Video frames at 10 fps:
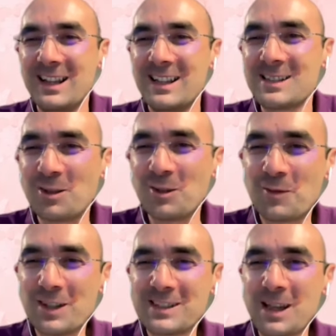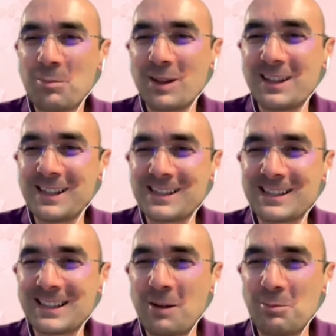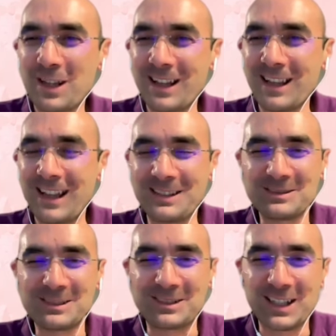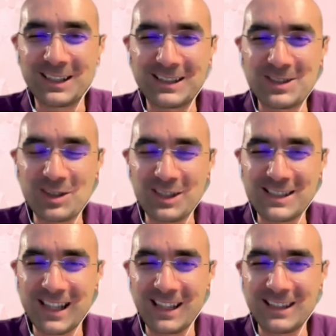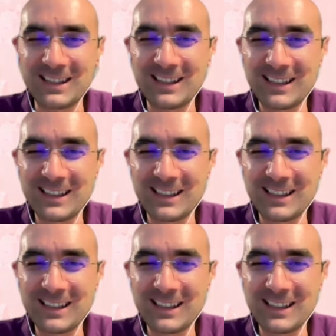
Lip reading: So, for example, this Gabriela, right? She said,